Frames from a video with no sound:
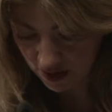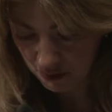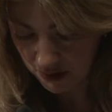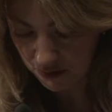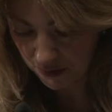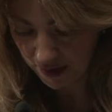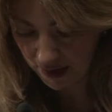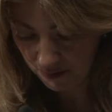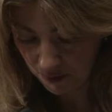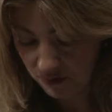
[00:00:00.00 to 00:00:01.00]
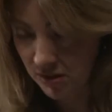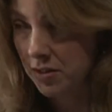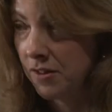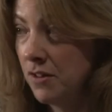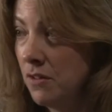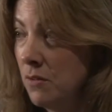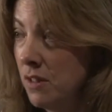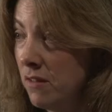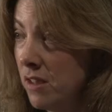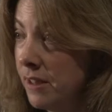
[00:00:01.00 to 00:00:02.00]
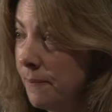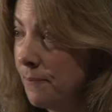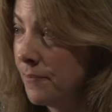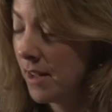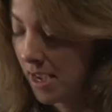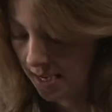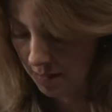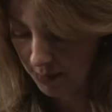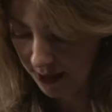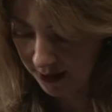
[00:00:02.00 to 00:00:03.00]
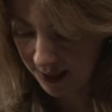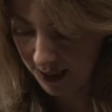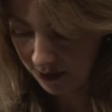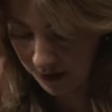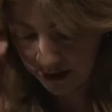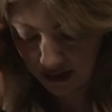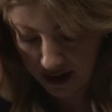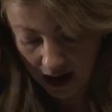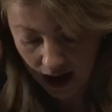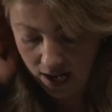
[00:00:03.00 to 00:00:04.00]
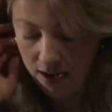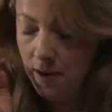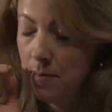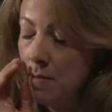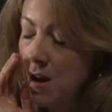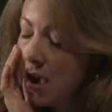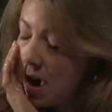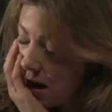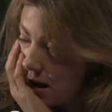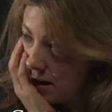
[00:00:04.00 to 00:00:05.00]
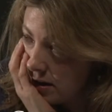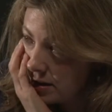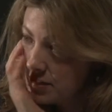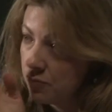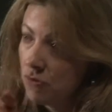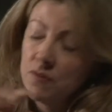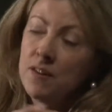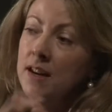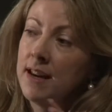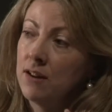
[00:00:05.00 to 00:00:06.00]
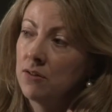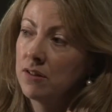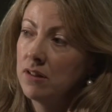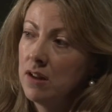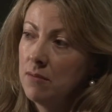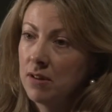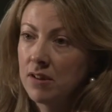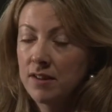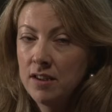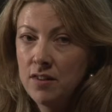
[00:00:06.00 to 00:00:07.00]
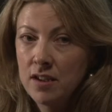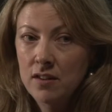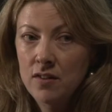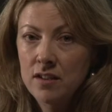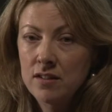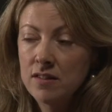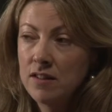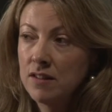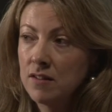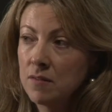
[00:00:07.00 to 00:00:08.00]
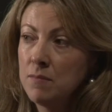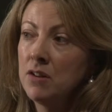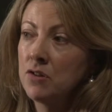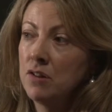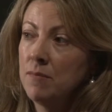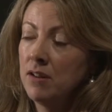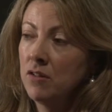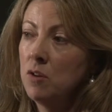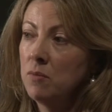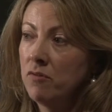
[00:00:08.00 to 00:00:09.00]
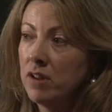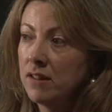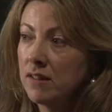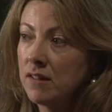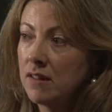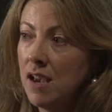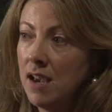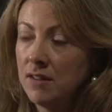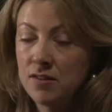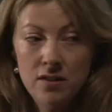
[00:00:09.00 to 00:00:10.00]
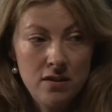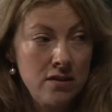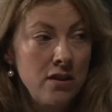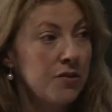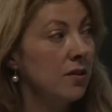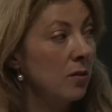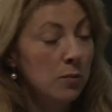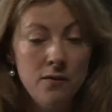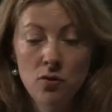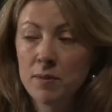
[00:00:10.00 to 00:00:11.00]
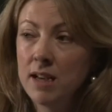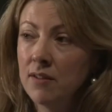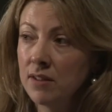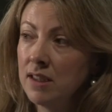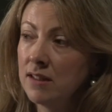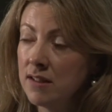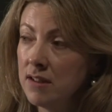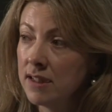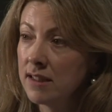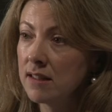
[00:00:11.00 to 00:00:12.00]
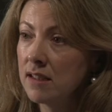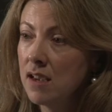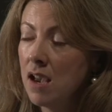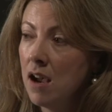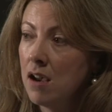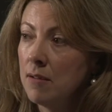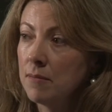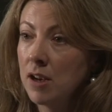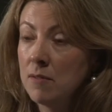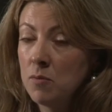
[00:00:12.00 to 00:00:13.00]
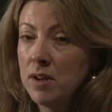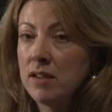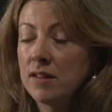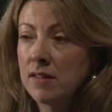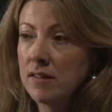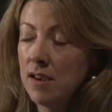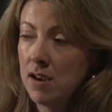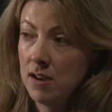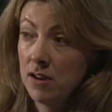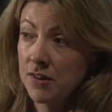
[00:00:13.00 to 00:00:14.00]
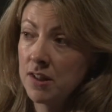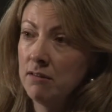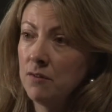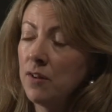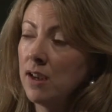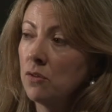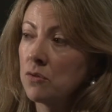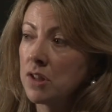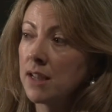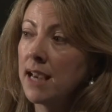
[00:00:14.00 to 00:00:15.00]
you were talking with regard to Iran and bank accounts. I'd like to broaden that out, because I think that this is as much about human rights as the discussion that we've all been having here tonight. Global Witness last year, in fact, launched a